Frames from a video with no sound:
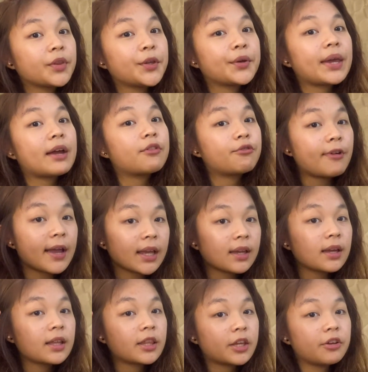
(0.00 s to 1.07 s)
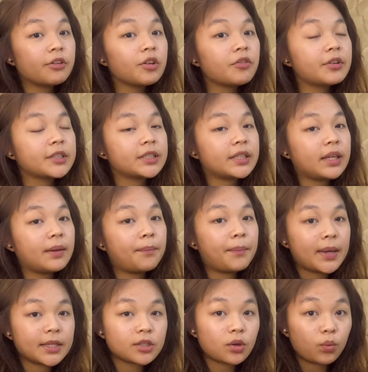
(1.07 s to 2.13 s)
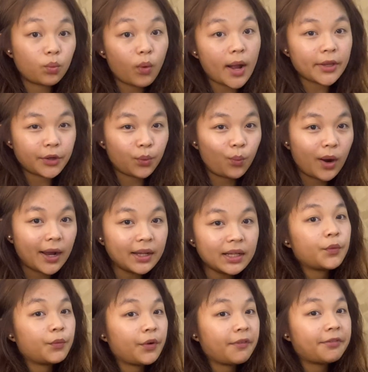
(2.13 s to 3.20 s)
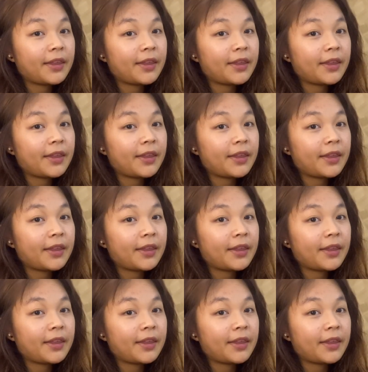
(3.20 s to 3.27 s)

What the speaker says: you can rank the university based on what you want. With